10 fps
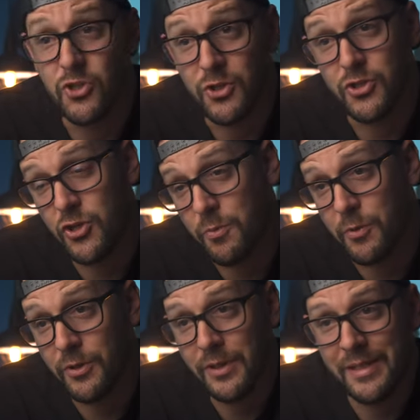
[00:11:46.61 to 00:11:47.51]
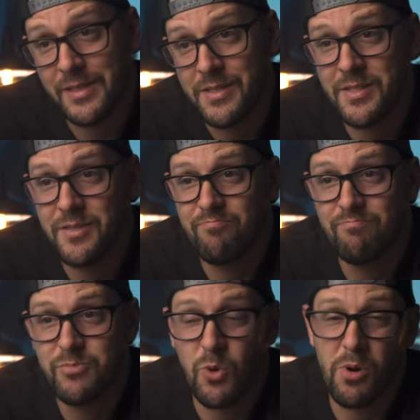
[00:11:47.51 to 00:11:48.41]
the Super, is
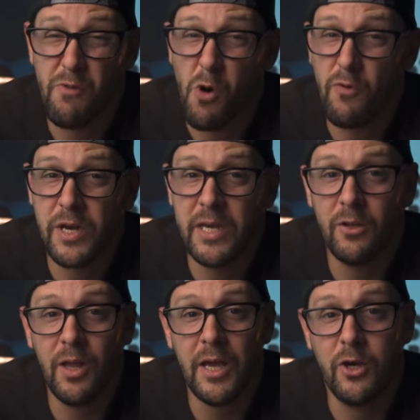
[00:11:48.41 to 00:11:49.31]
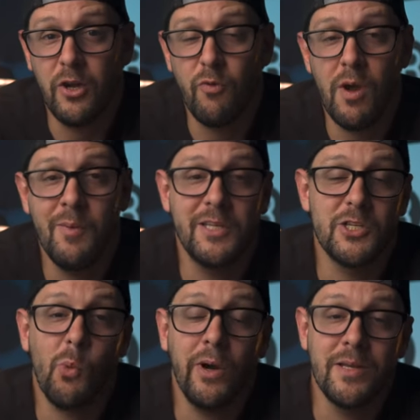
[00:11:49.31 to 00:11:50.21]
sort of overkill. I could have went with the
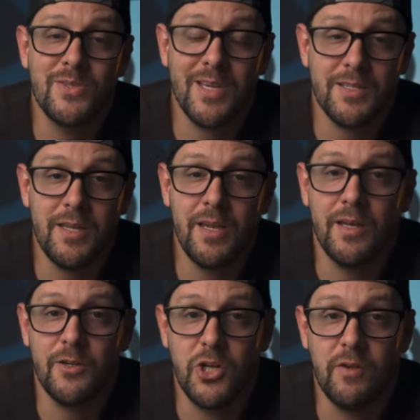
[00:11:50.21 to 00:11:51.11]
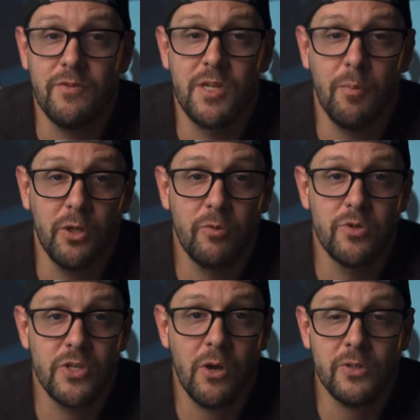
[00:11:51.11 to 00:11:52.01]
2060 and achieved similar
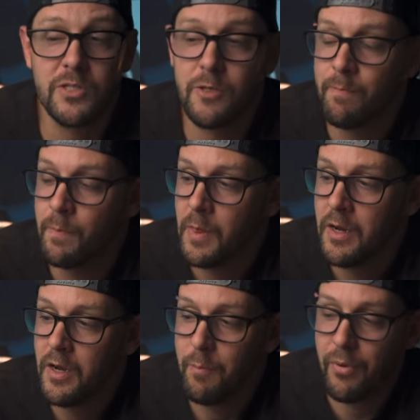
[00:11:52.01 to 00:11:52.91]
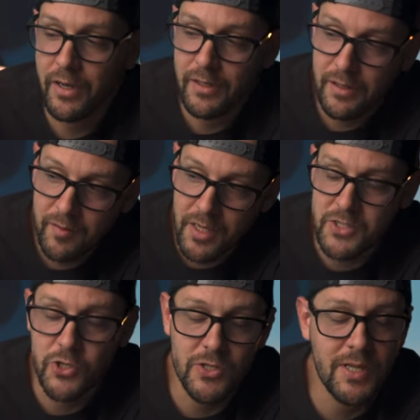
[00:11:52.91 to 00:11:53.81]
results, but
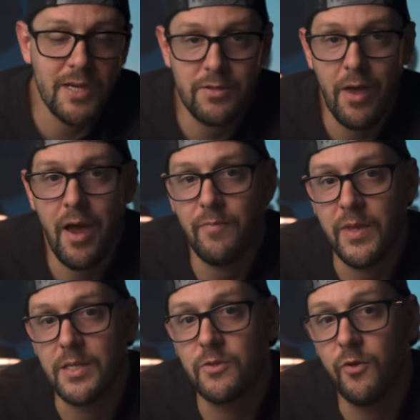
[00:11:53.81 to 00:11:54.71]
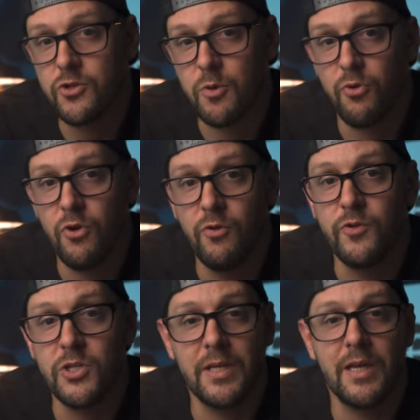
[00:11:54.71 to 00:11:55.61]
it's just nice to have things future-proof
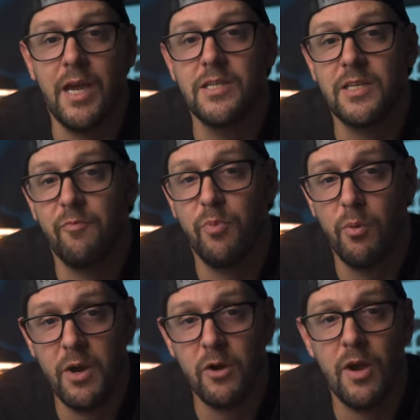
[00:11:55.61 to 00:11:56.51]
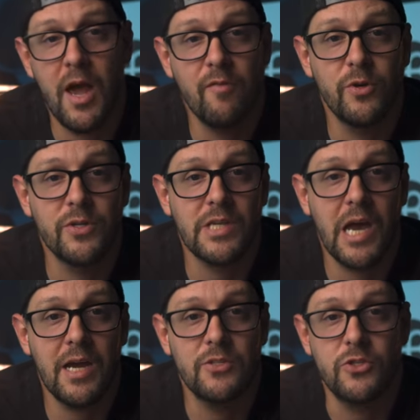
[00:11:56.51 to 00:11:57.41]
just in case if Premiere ever
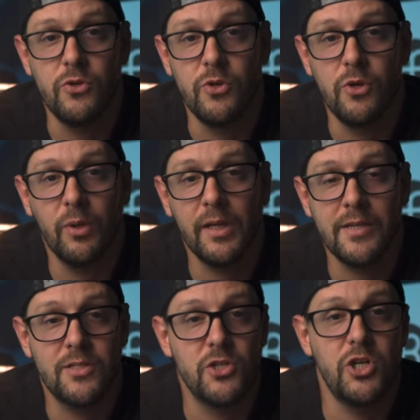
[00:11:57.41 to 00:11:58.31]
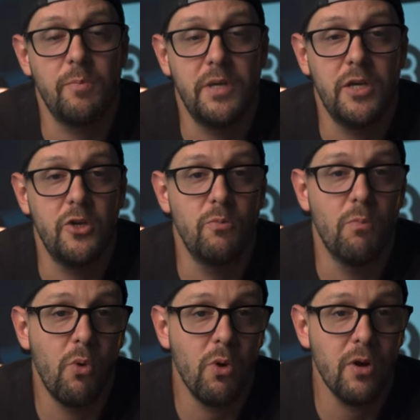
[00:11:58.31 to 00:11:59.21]
decides to utilize the GPU
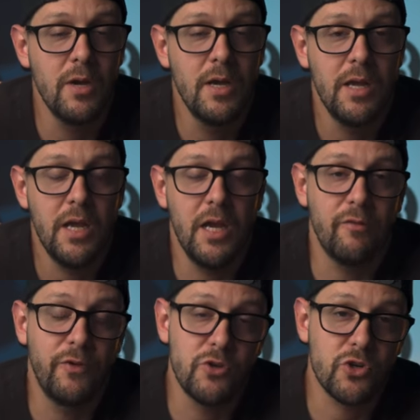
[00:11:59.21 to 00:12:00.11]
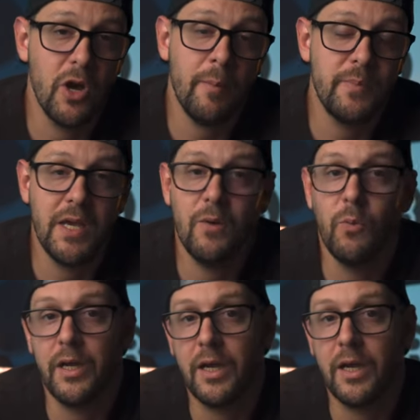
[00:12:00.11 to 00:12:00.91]
more in a future update when